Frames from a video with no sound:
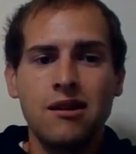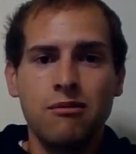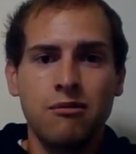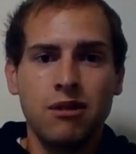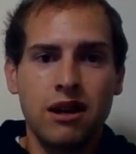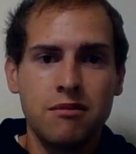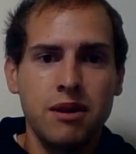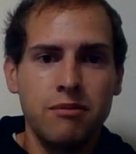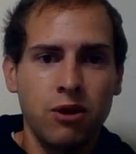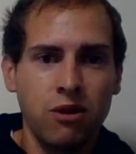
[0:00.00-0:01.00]
what I
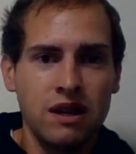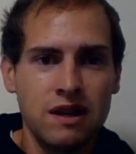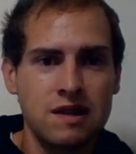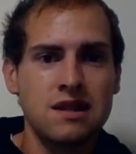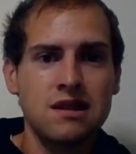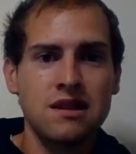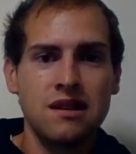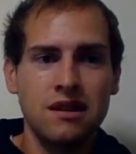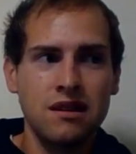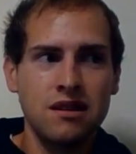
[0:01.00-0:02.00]
remember was
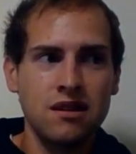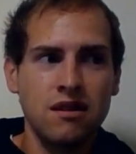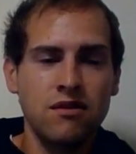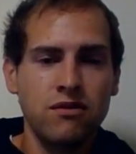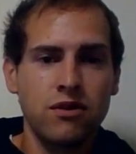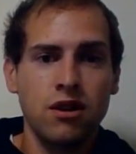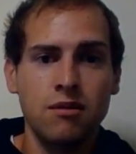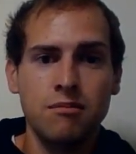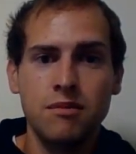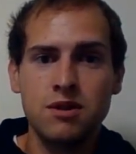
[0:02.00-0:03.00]

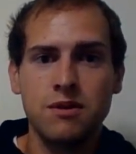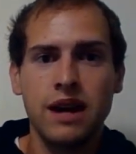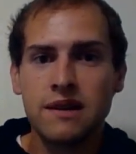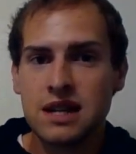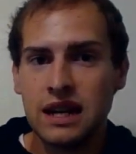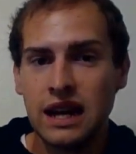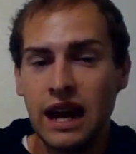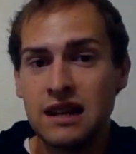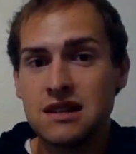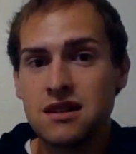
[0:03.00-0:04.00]
from
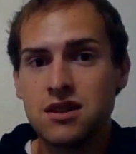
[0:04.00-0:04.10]
2008